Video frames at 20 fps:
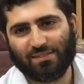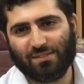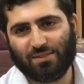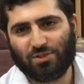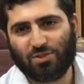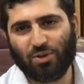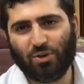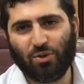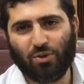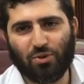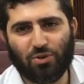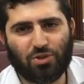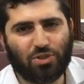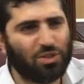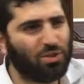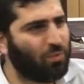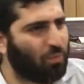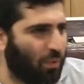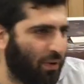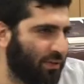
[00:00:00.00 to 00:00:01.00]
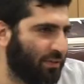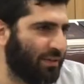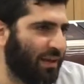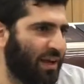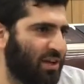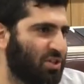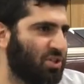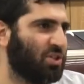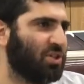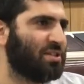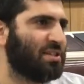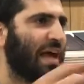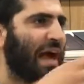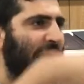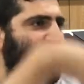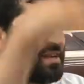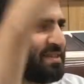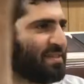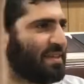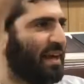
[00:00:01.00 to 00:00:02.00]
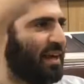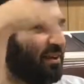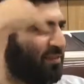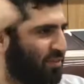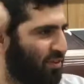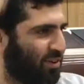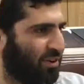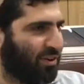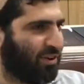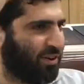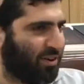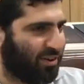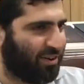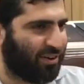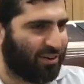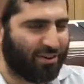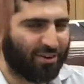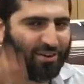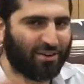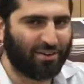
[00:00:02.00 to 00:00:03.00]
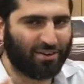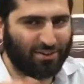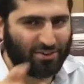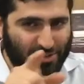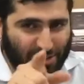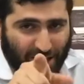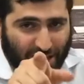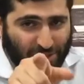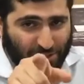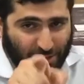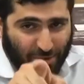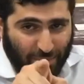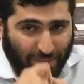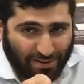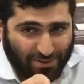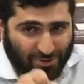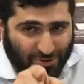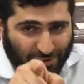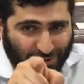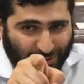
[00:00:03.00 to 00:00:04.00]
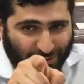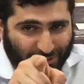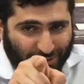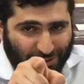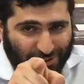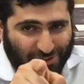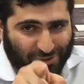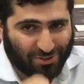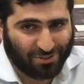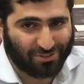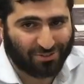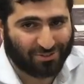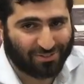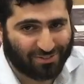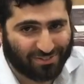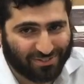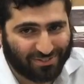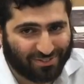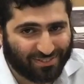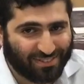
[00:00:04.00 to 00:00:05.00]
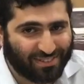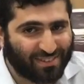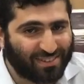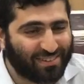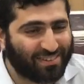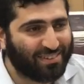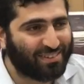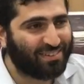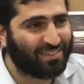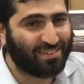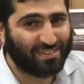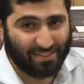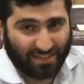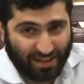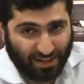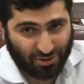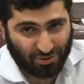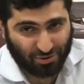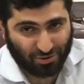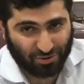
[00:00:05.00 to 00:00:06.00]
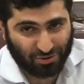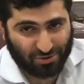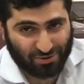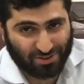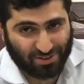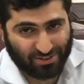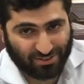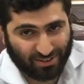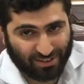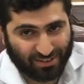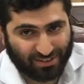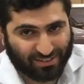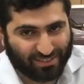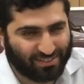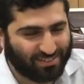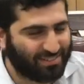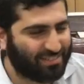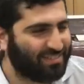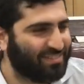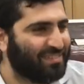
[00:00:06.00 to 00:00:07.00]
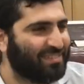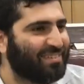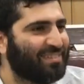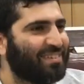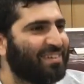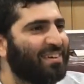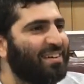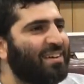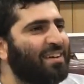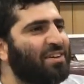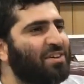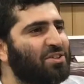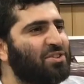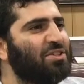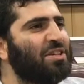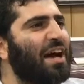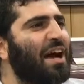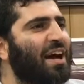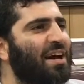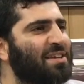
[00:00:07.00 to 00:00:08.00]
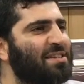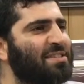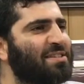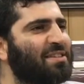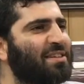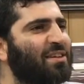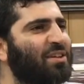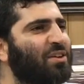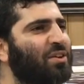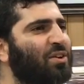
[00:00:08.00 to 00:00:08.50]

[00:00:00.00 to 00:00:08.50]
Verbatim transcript: So she, one day she just asks out of her. Answer, I'm answering your question. Natural, you said, right? She asked.